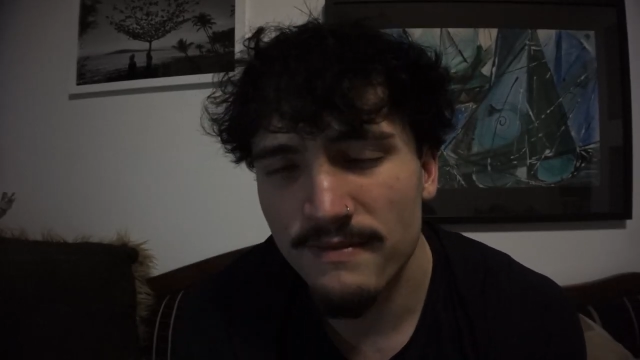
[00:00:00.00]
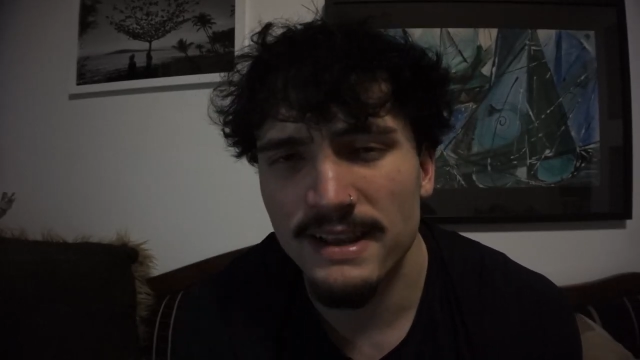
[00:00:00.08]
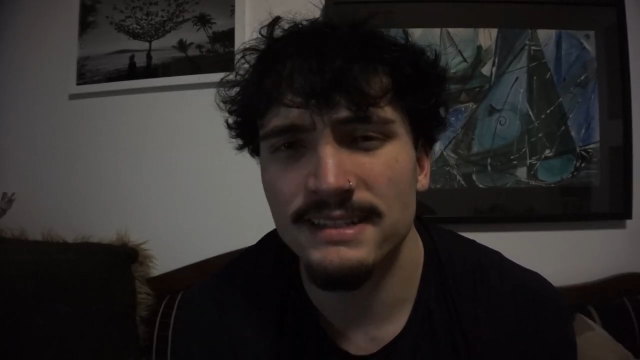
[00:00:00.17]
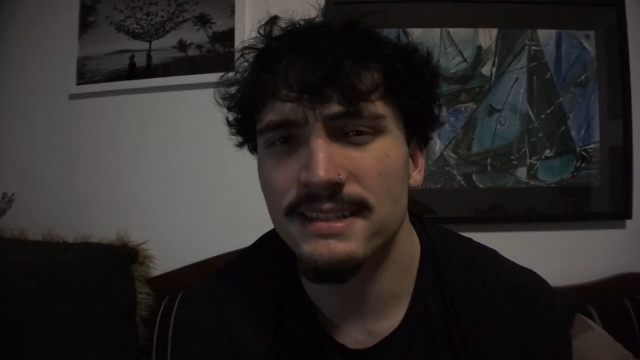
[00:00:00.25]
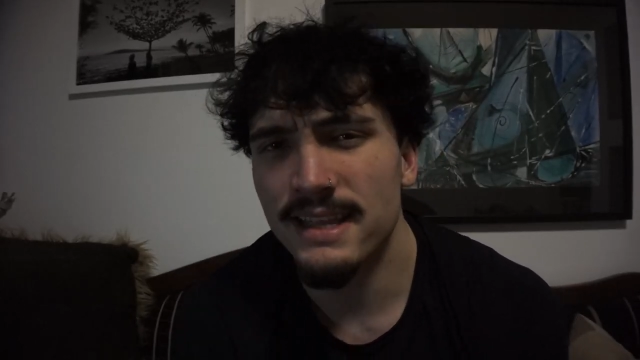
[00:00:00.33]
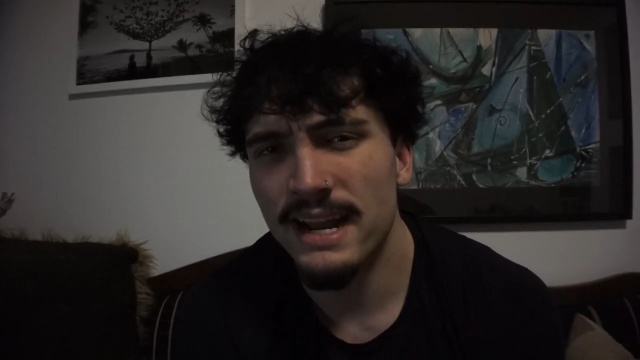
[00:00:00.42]

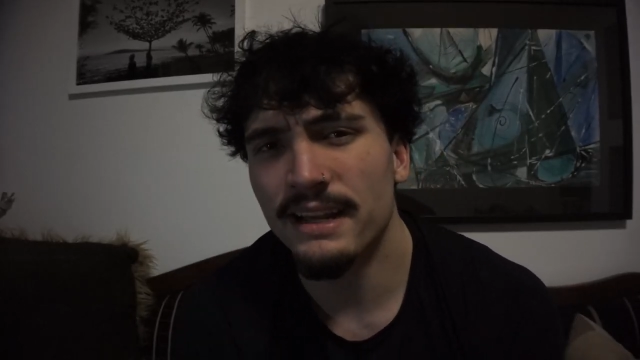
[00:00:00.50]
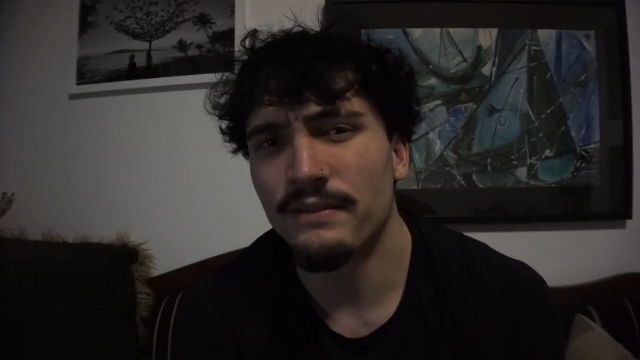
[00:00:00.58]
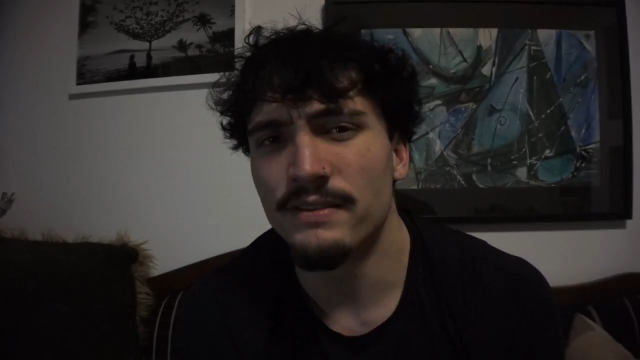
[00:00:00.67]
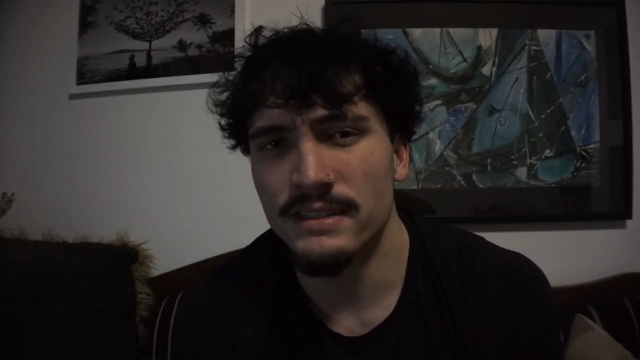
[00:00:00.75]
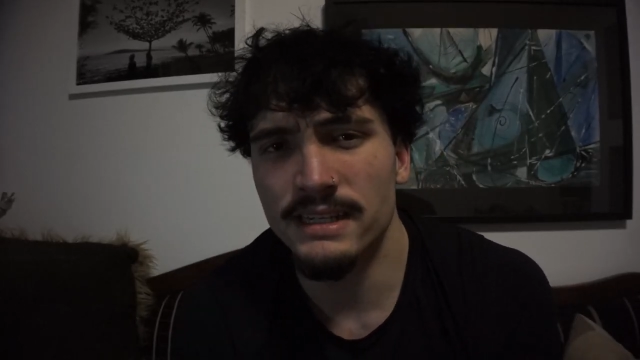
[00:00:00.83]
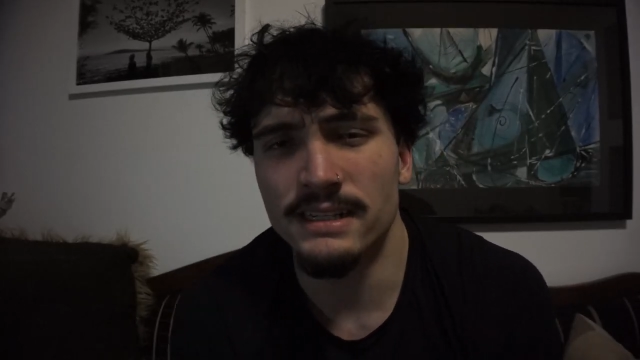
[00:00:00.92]
aesthetic
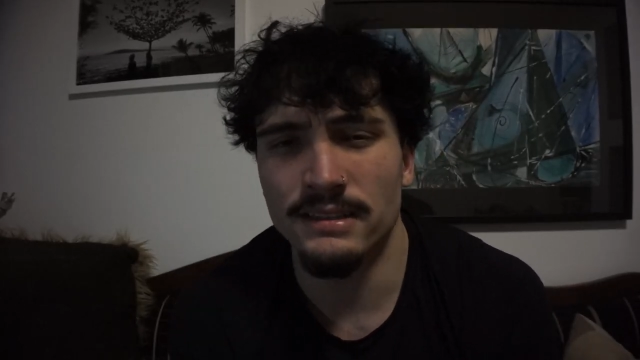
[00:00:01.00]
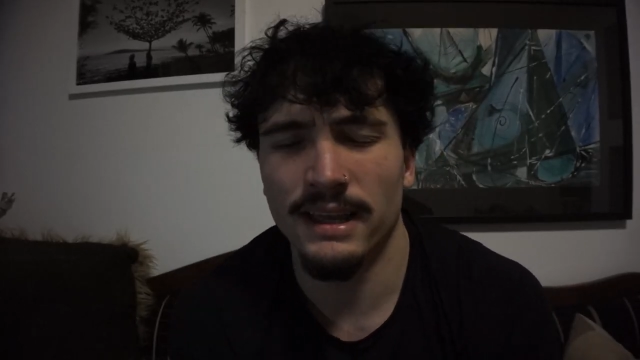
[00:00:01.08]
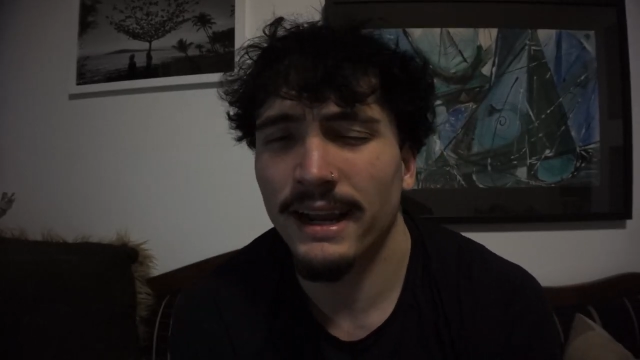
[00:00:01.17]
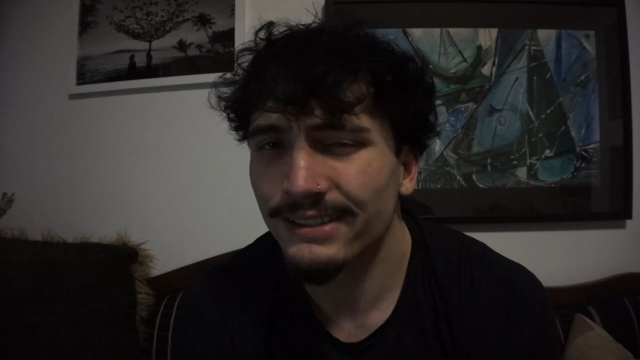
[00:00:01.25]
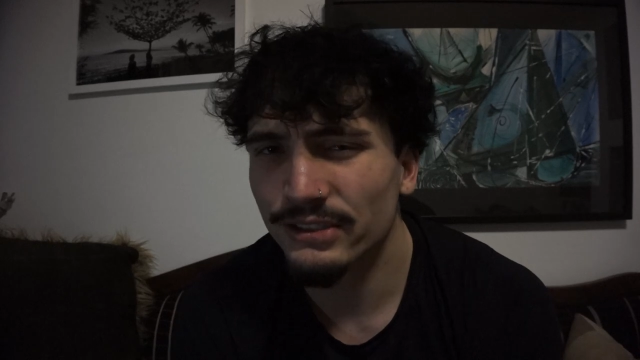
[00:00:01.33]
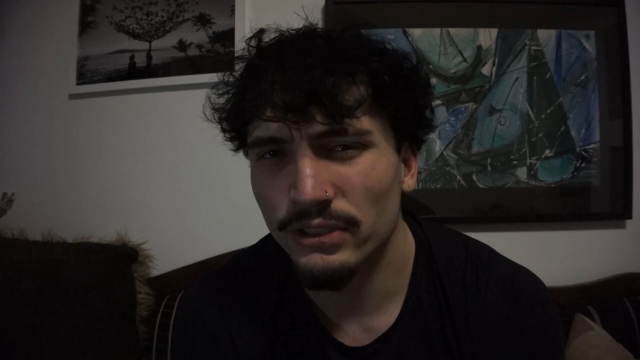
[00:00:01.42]
physiques that
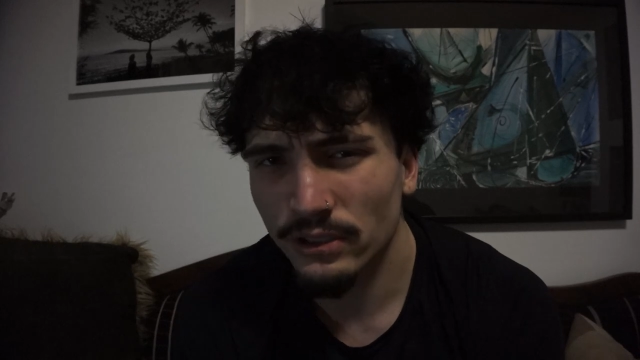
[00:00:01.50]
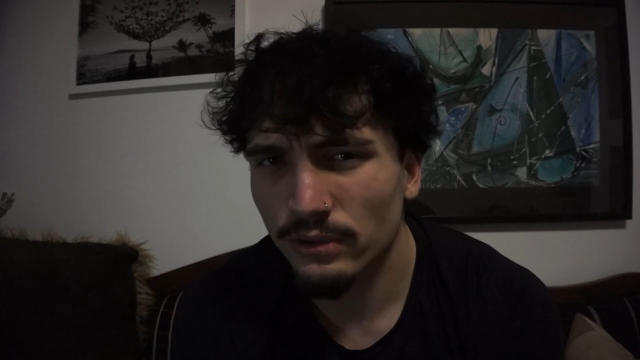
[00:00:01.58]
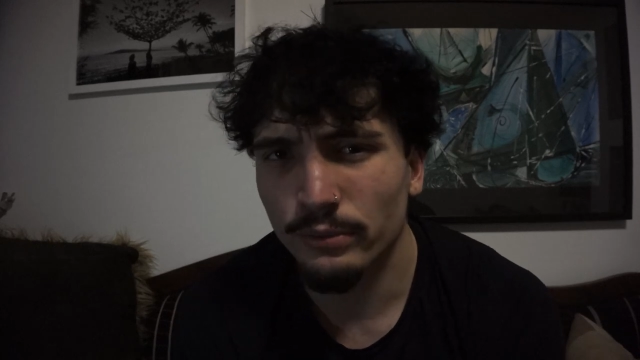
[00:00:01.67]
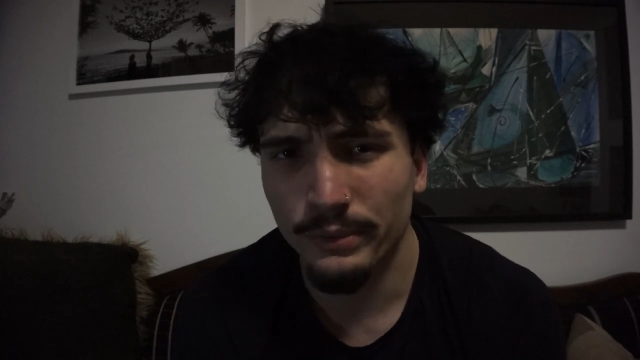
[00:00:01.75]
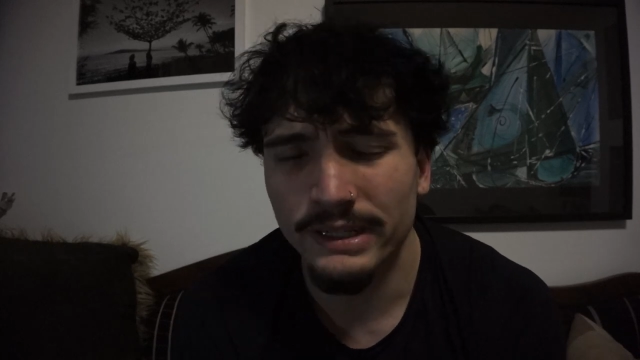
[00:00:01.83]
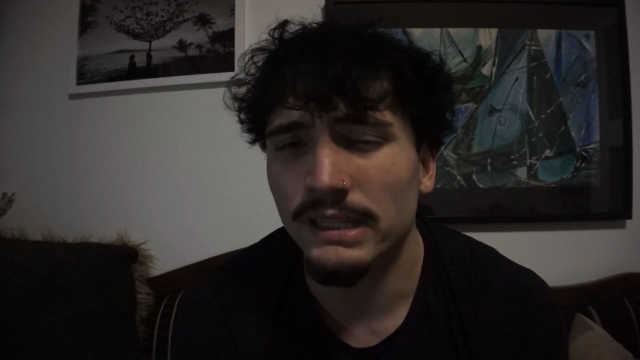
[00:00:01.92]
actually
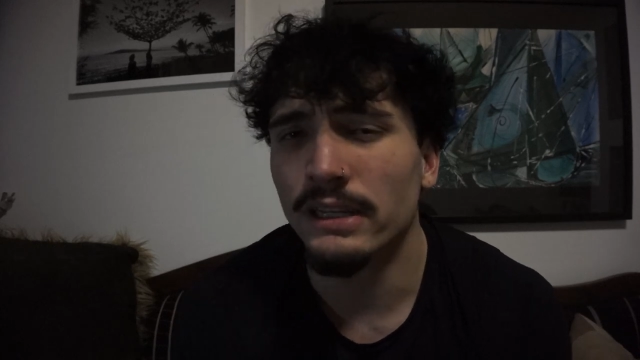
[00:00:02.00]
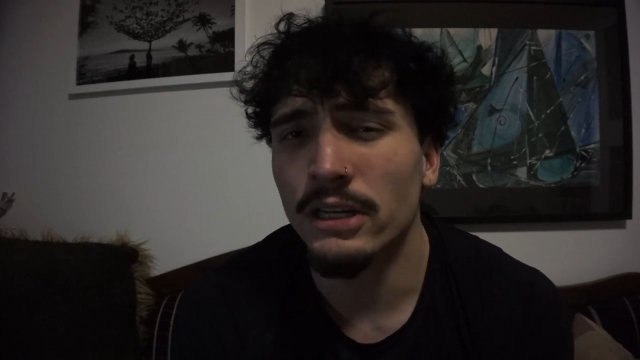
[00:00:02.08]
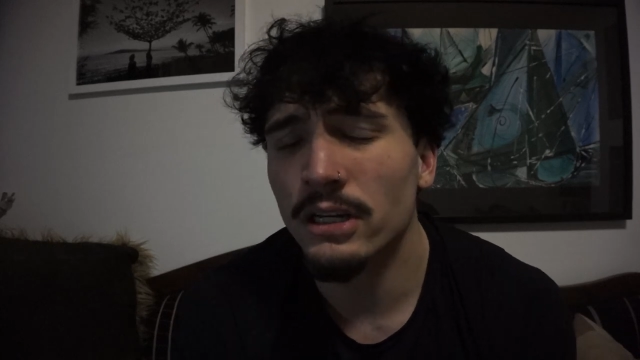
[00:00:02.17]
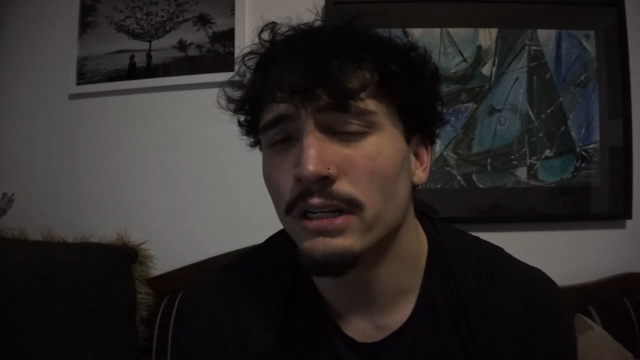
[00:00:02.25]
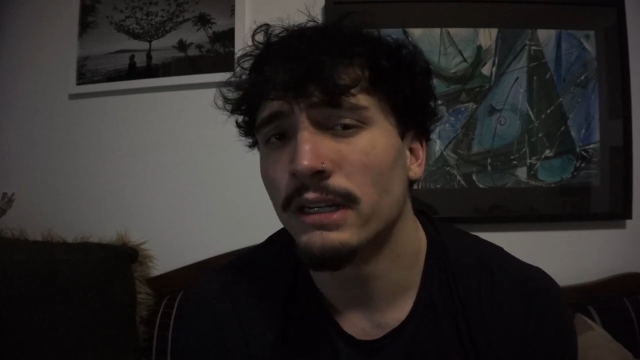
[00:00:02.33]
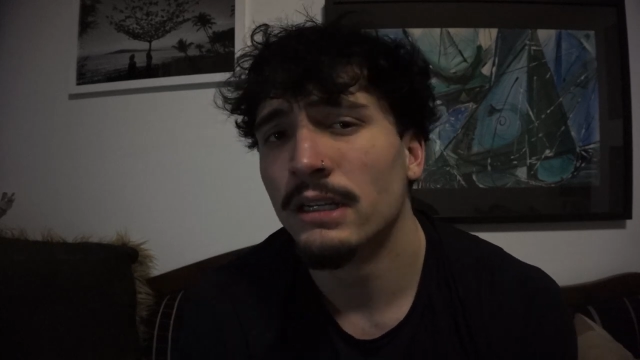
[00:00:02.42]
look really
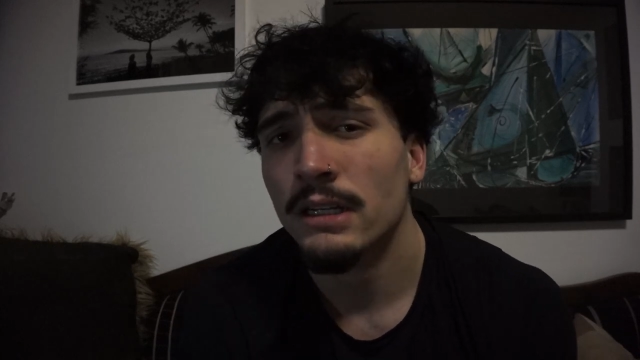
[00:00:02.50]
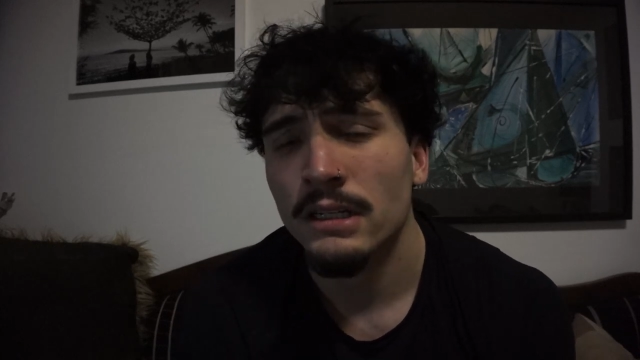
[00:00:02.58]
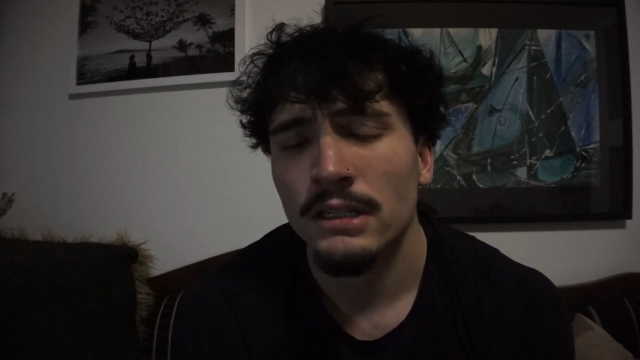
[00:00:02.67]
good,